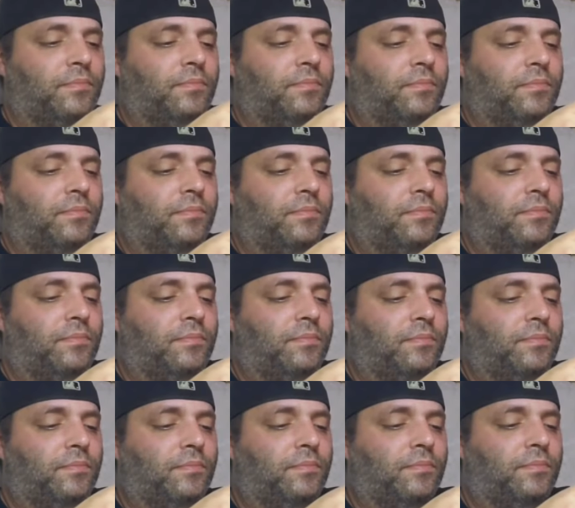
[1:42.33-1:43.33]

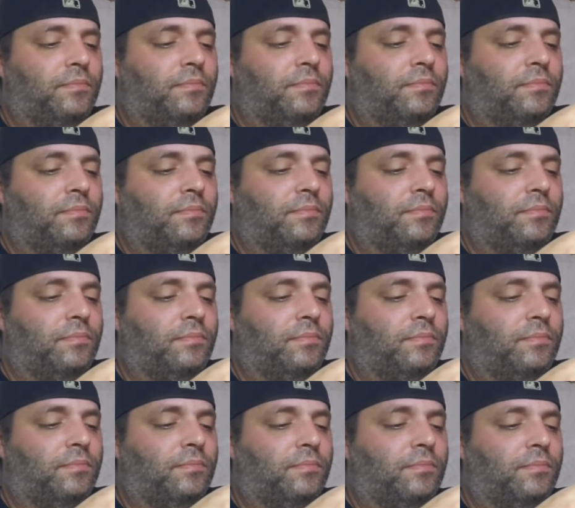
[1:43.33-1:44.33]

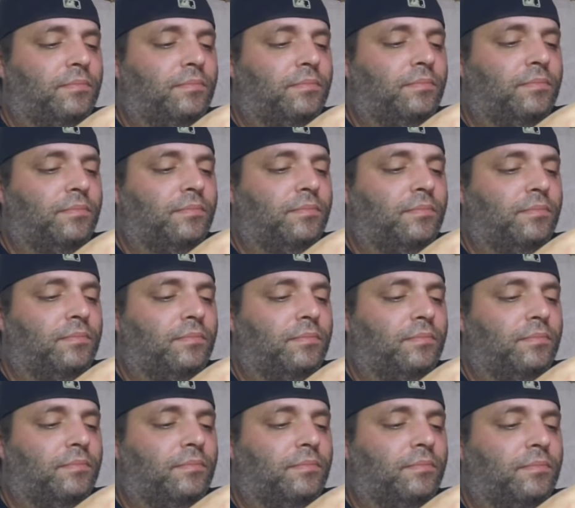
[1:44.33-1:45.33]

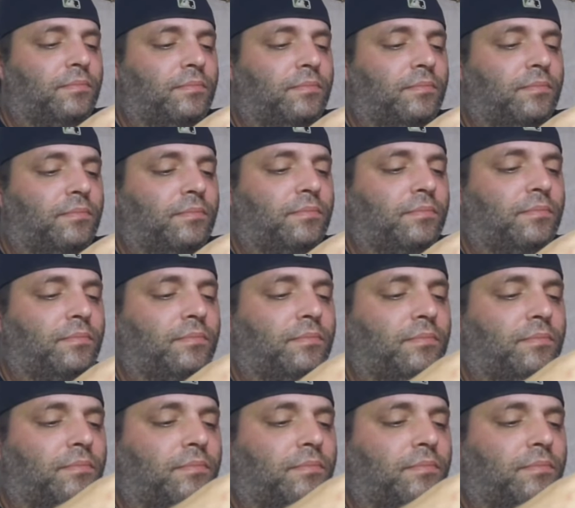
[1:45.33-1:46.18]
(silence)